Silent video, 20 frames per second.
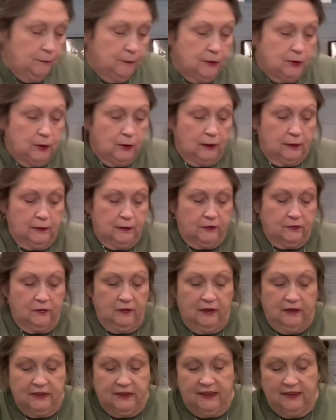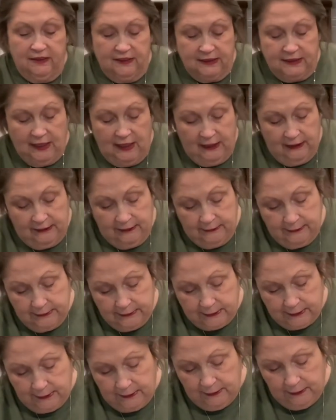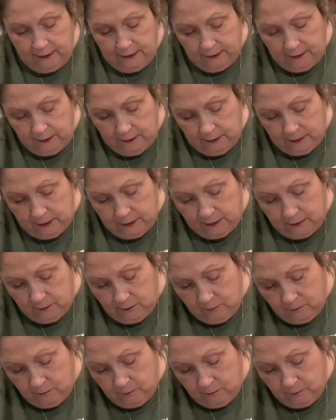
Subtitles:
Check this now. See how tiny this head is?